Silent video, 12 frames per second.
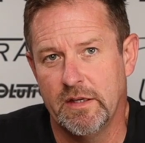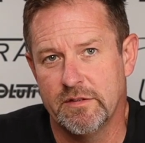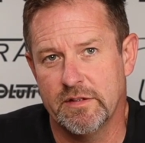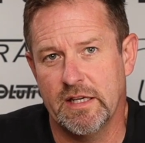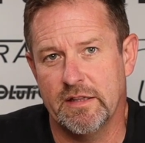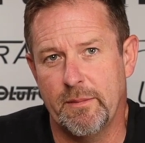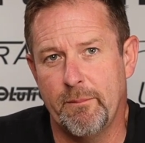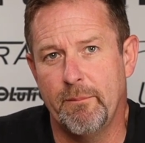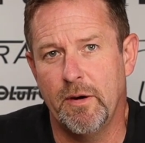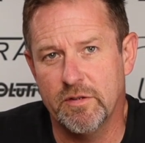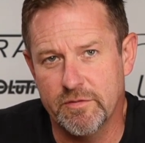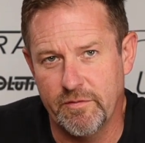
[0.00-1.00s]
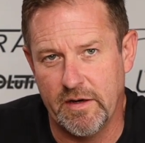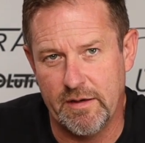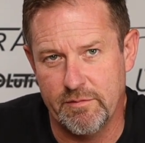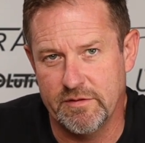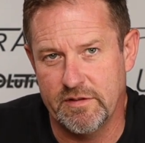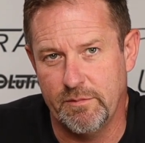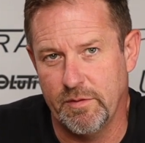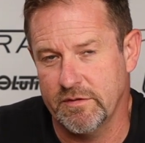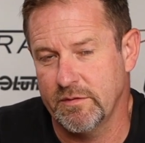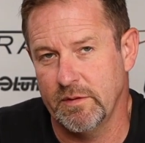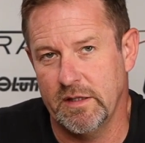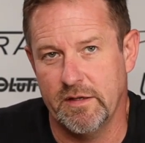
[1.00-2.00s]
to get the most vibrancy
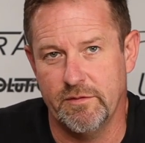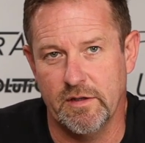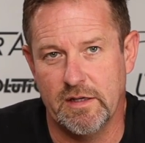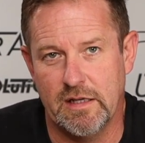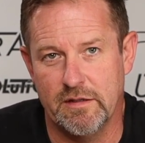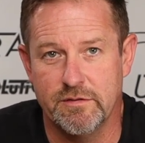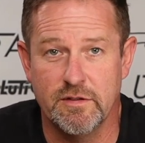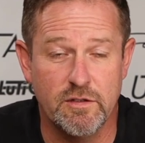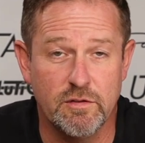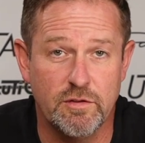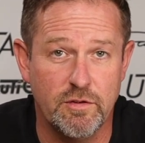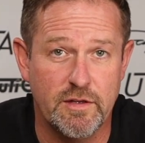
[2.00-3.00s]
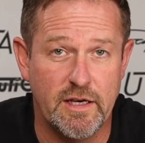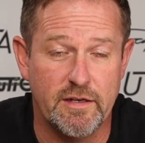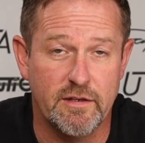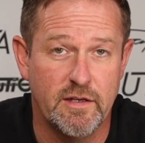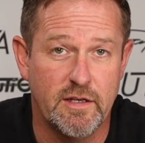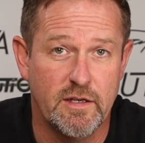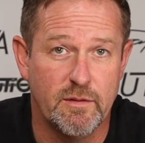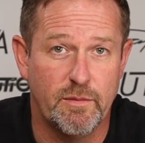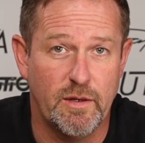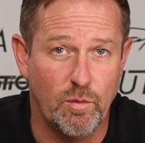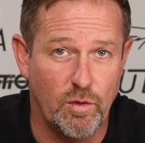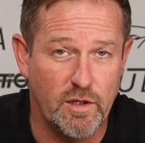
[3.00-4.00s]
possible out of your colors. And you'll do that
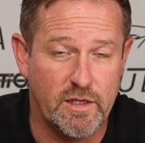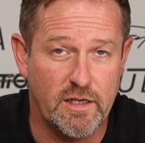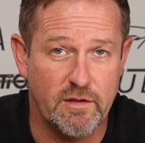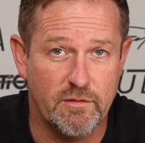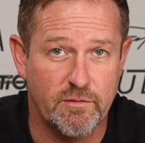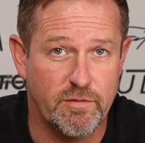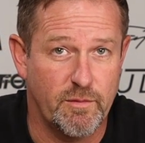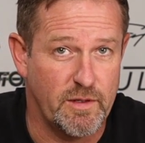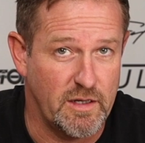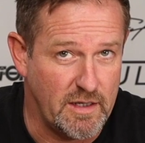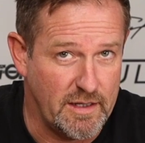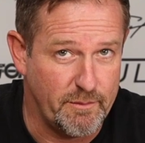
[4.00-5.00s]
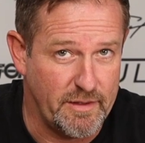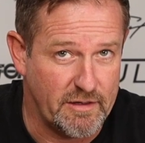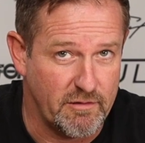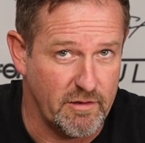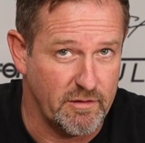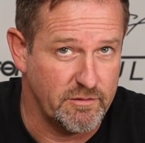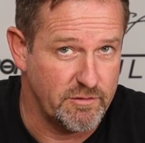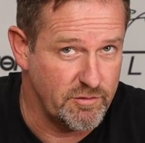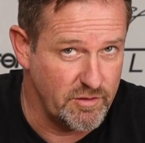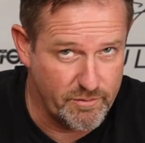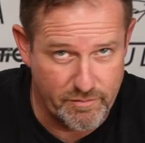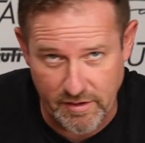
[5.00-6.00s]
by working from a light background
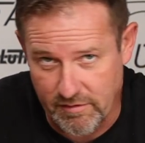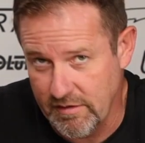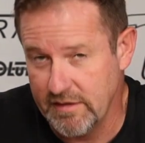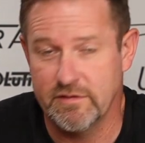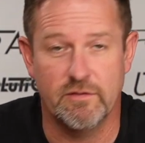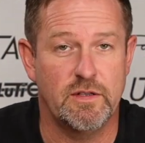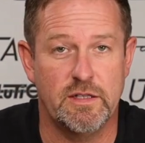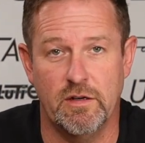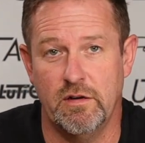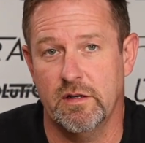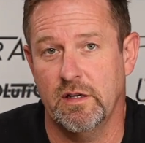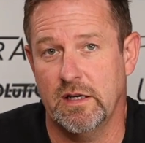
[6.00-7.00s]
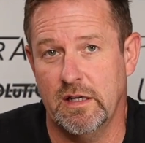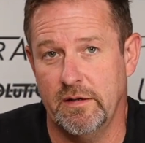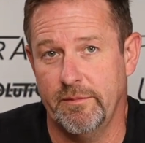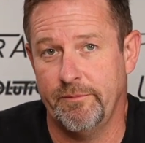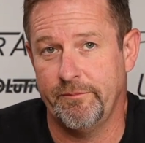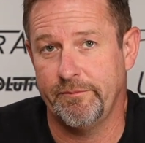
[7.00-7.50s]
through to progressively darker color.